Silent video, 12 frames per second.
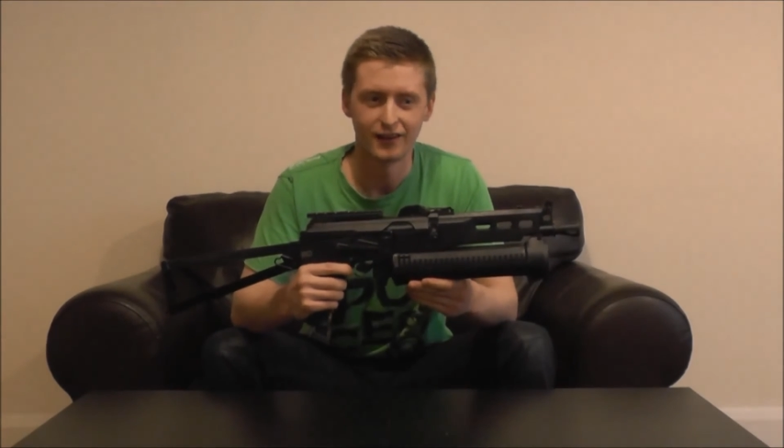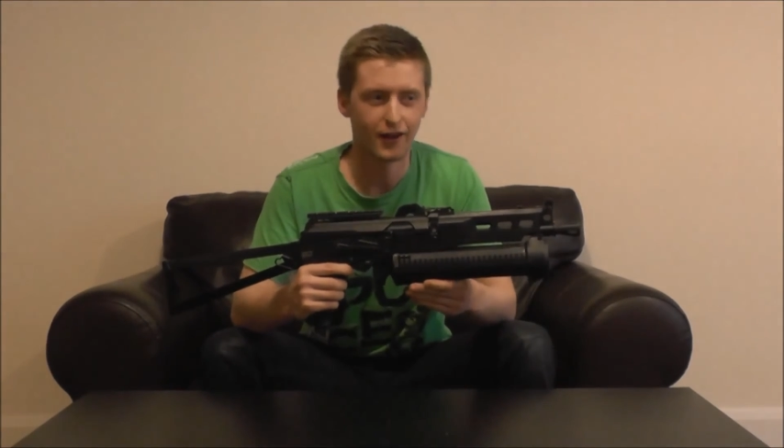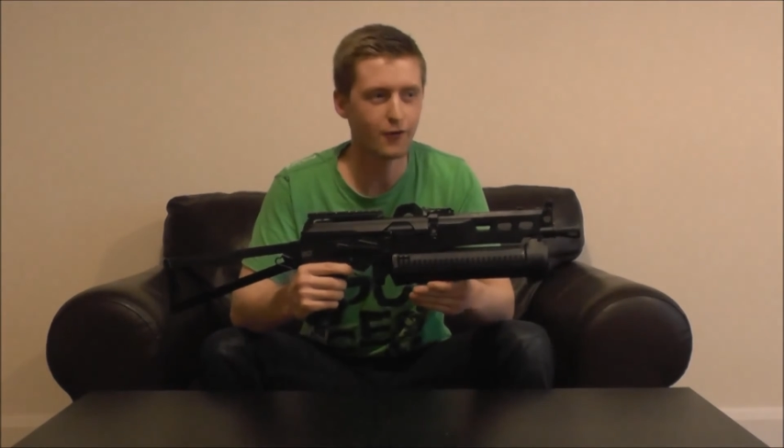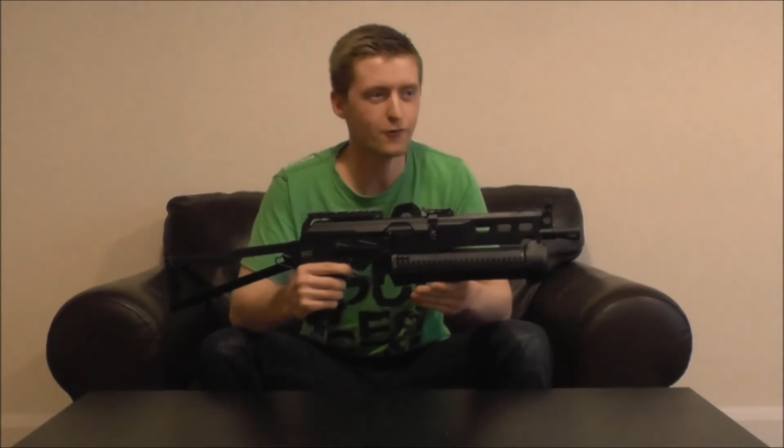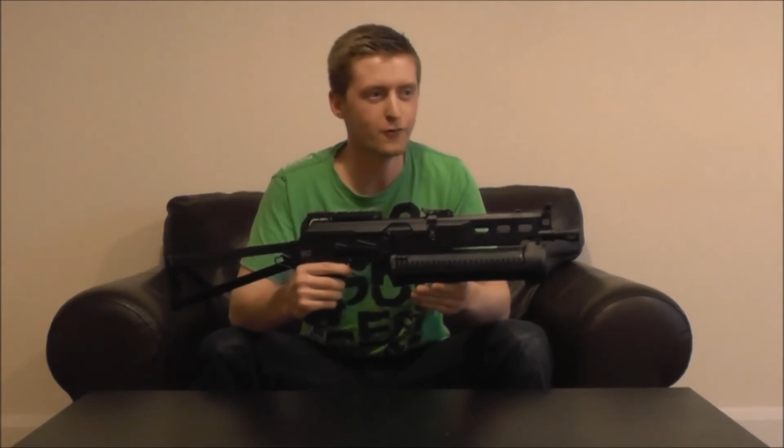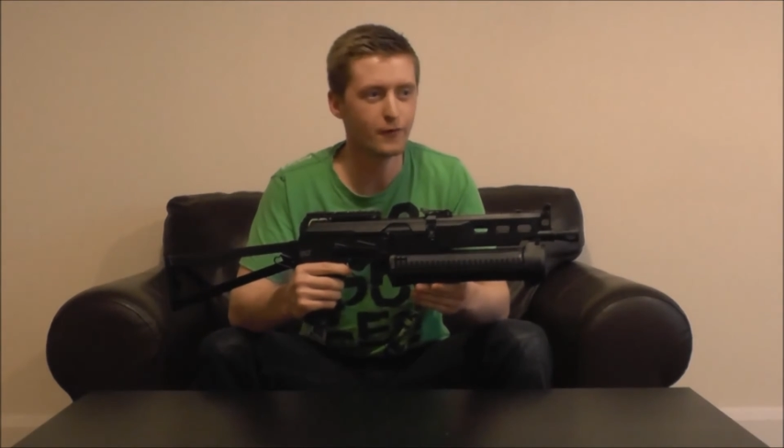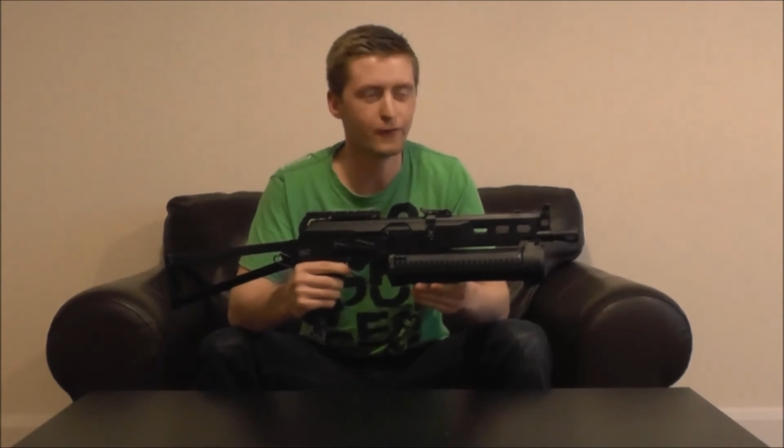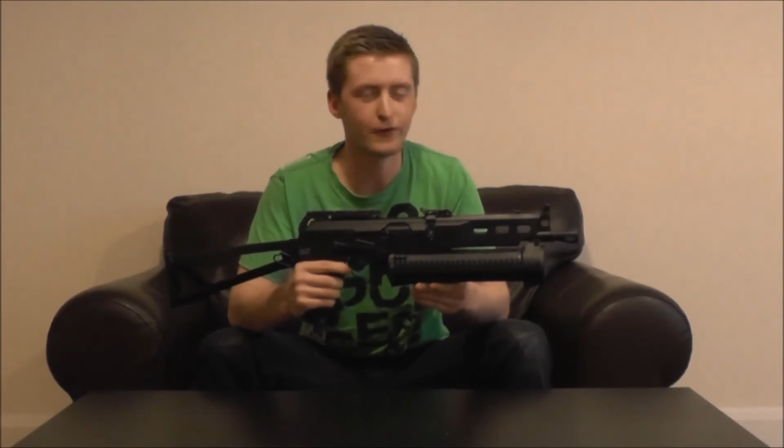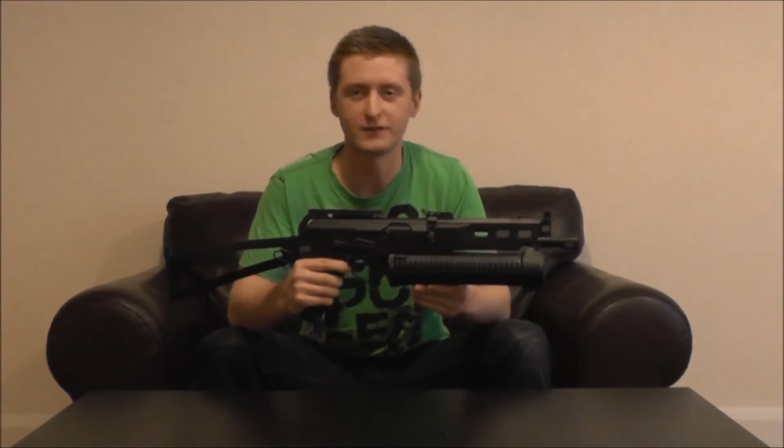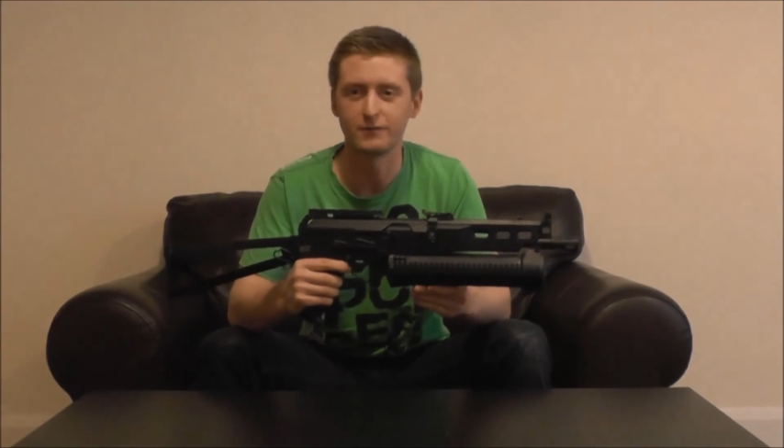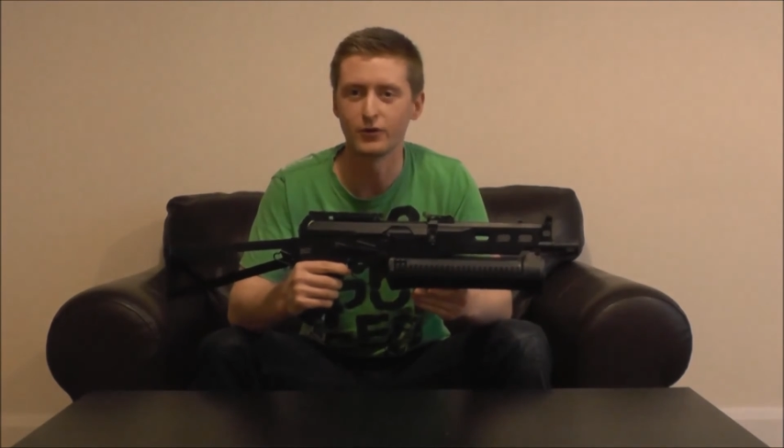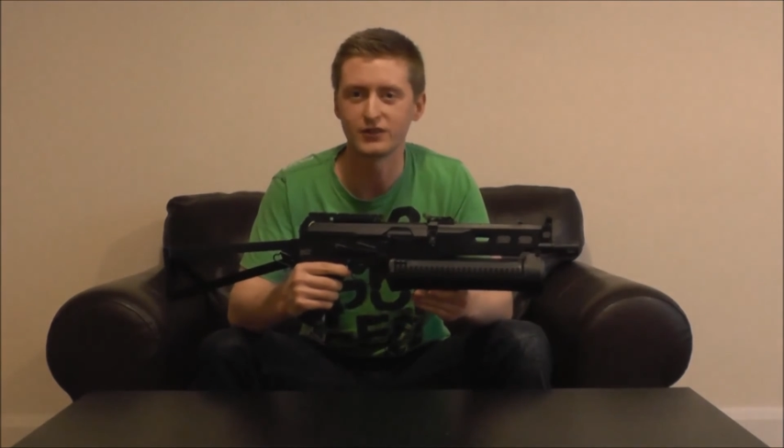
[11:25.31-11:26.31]
Go for
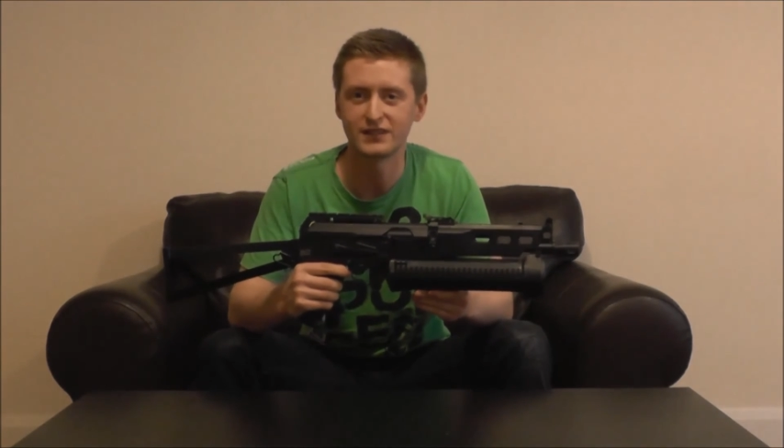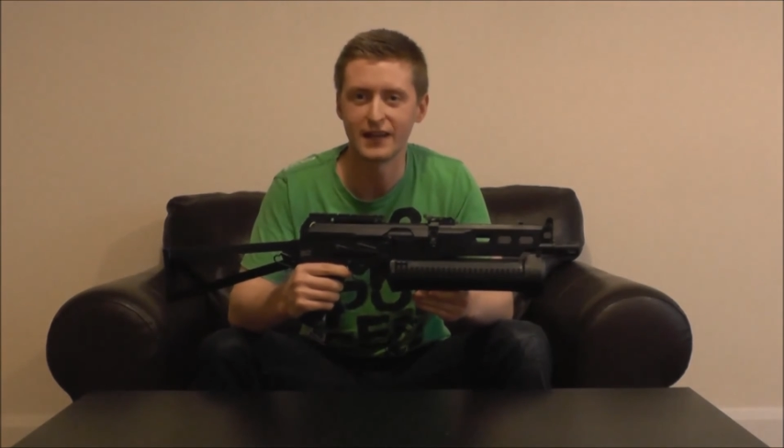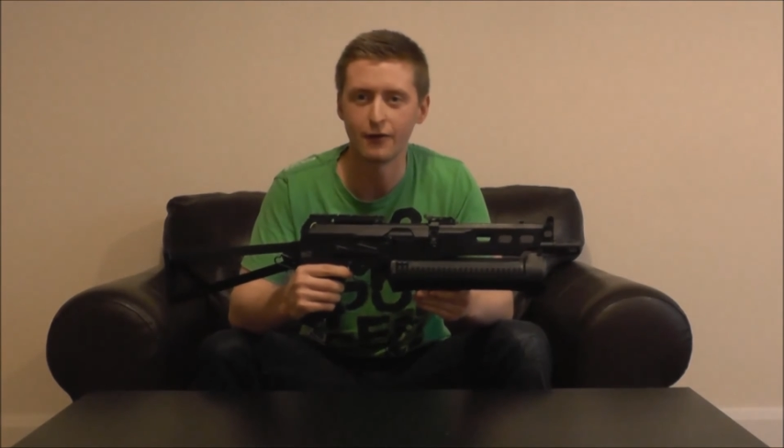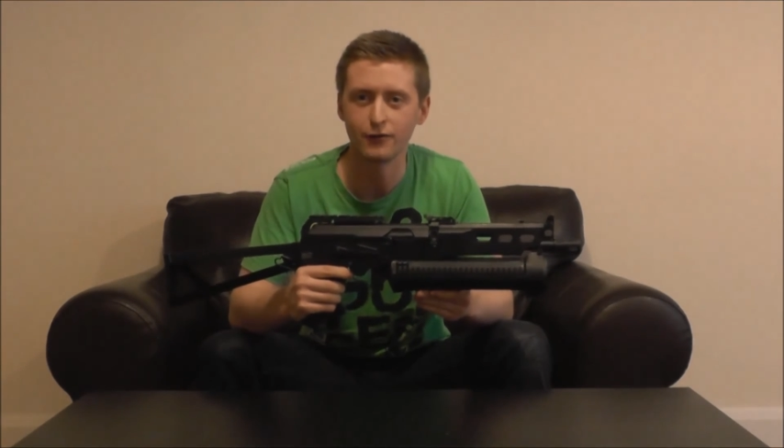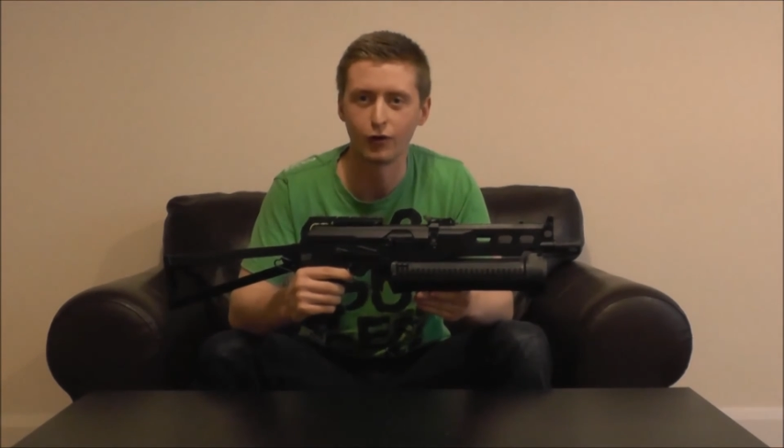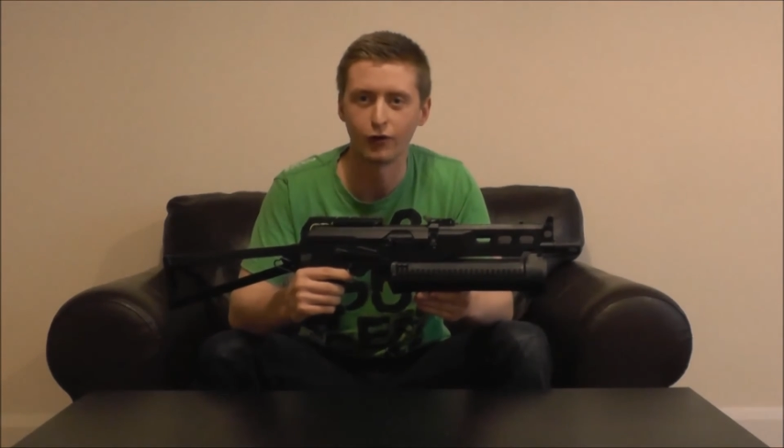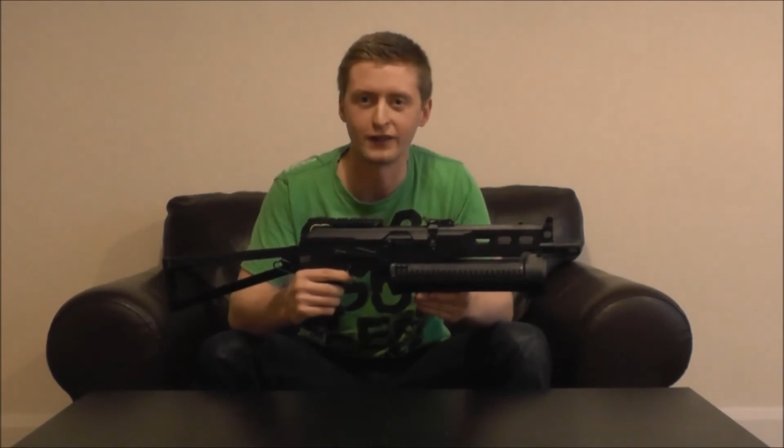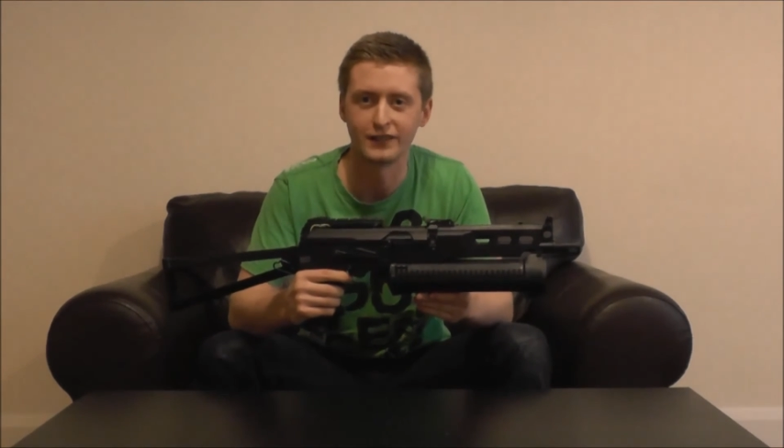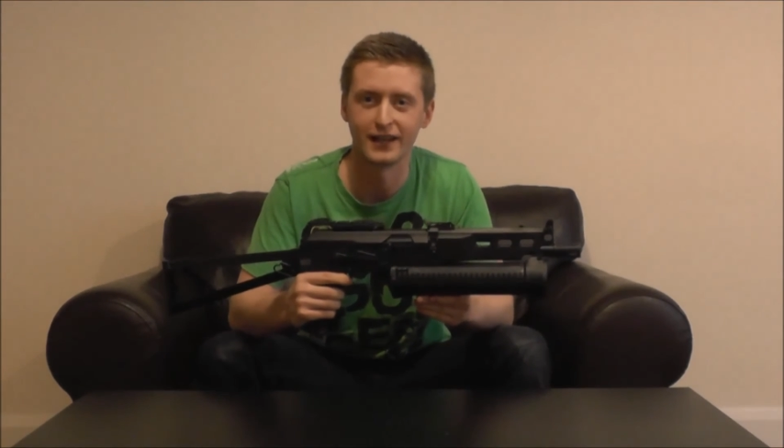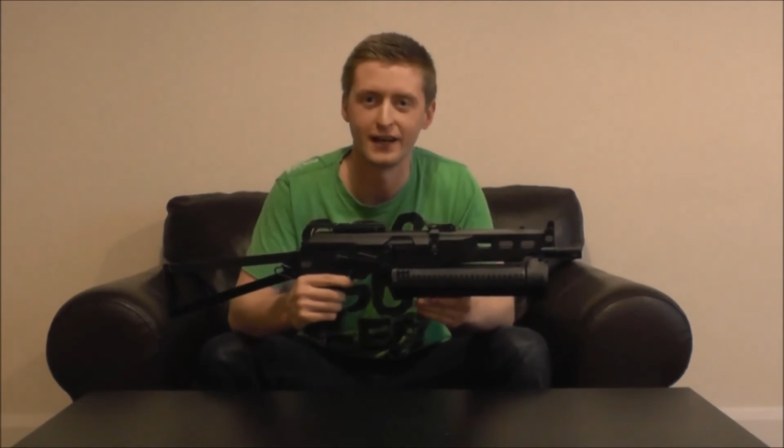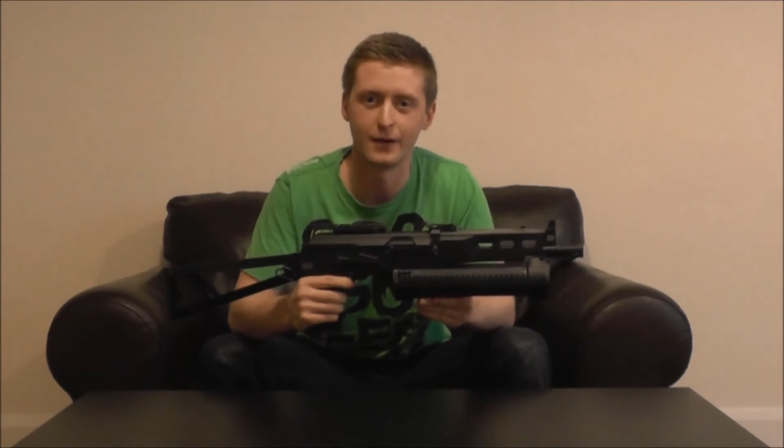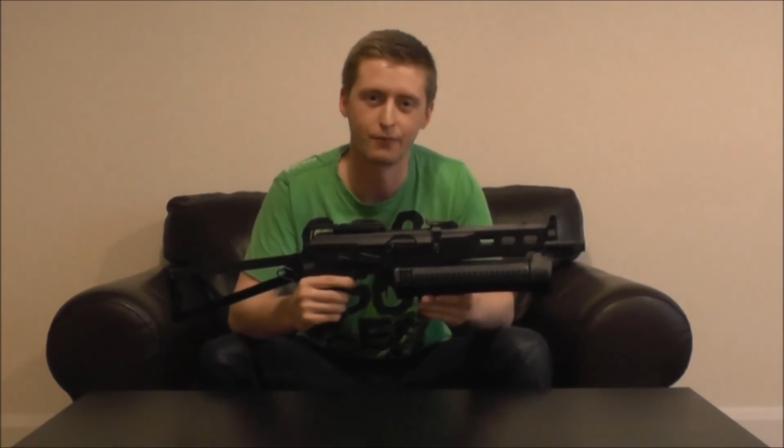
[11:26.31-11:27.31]
a more
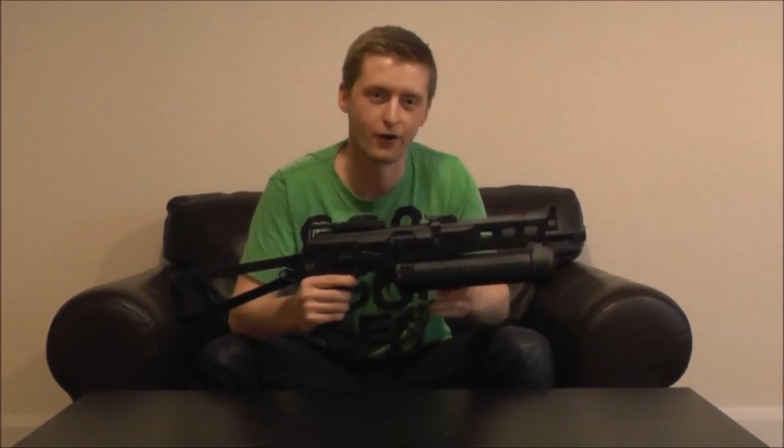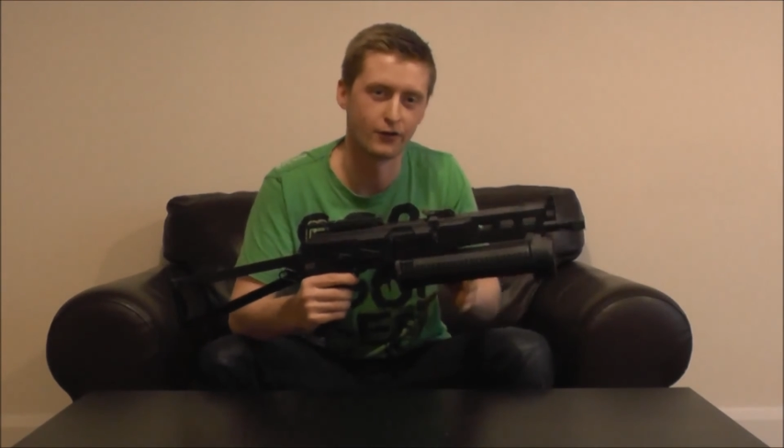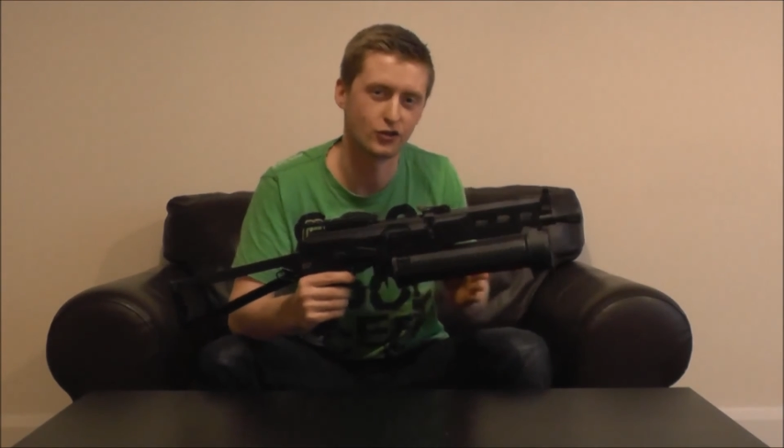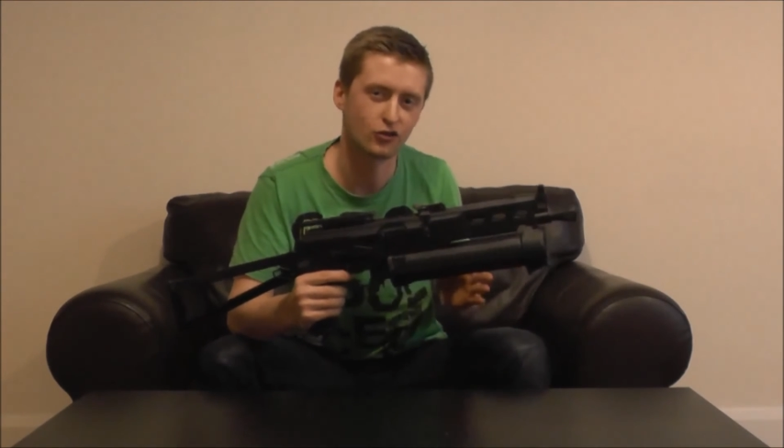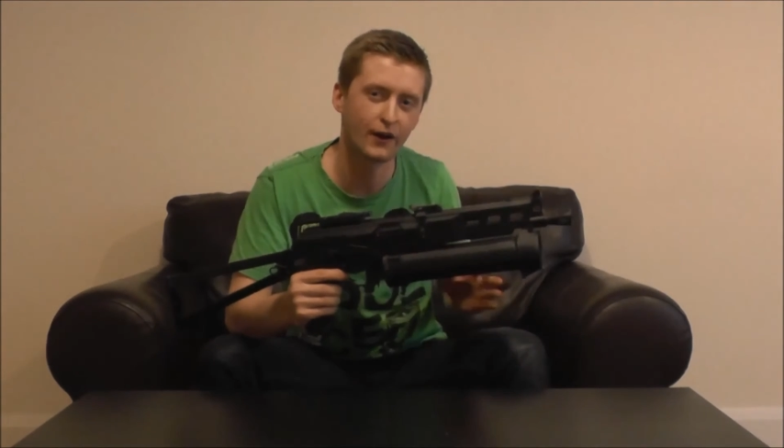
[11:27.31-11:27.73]
stealth-orientated approach.